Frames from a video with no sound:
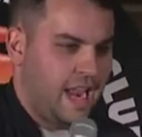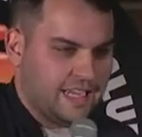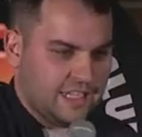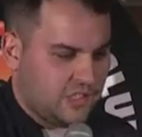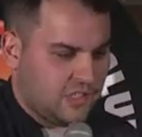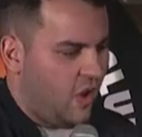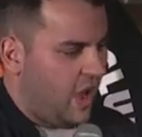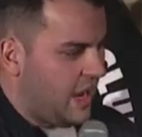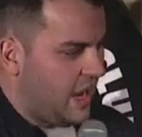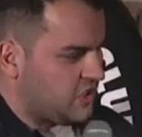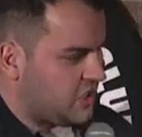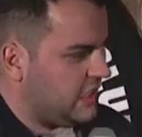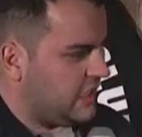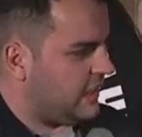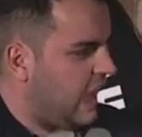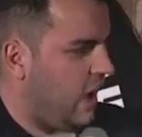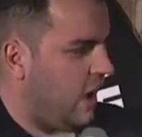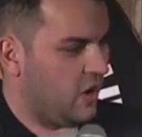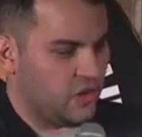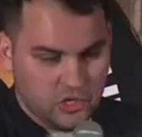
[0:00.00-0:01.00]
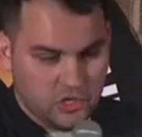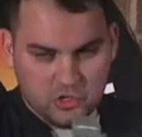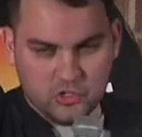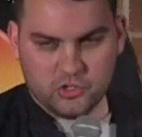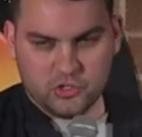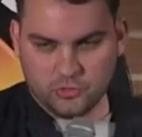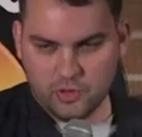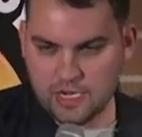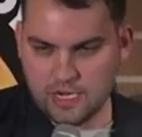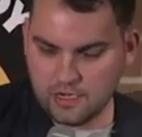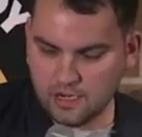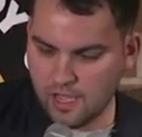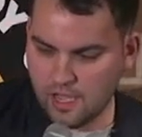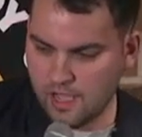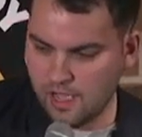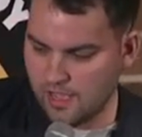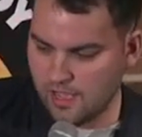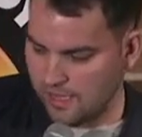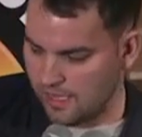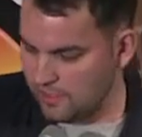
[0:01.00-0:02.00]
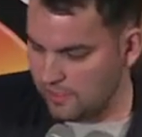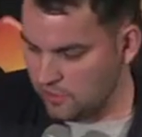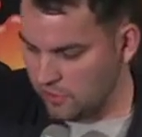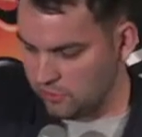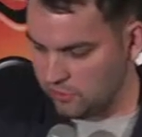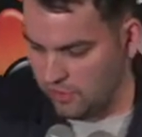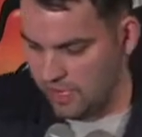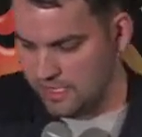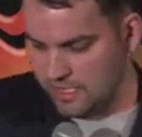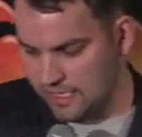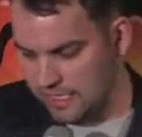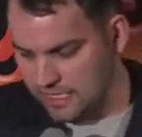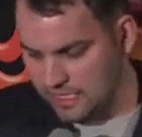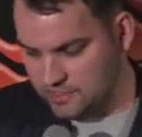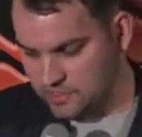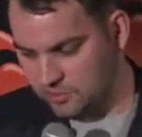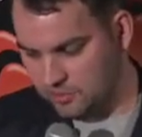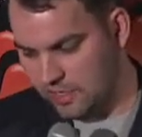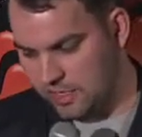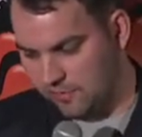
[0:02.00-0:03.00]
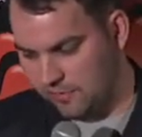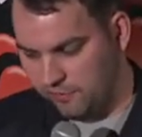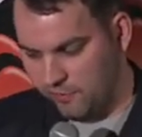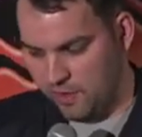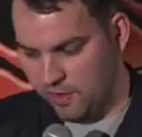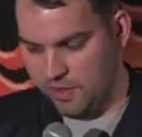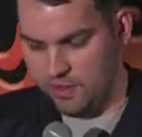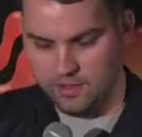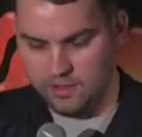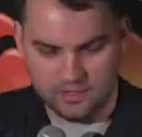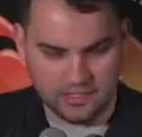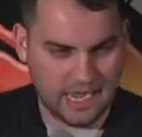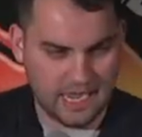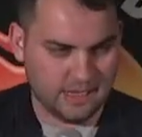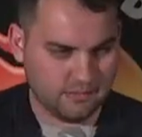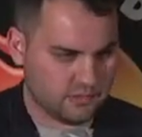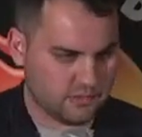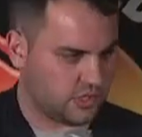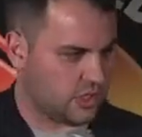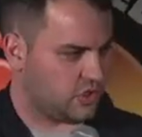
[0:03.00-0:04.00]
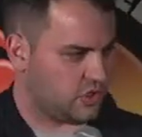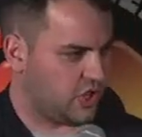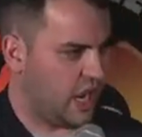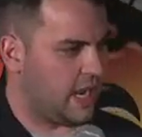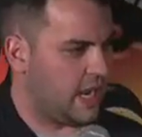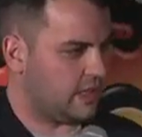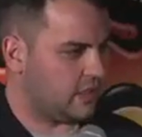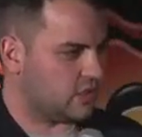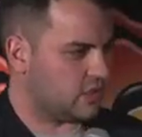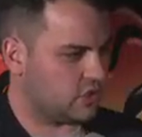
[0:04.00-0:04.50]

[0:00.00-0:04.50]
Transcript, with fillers: it's not actually that unusual in Ukrainian history for names to change.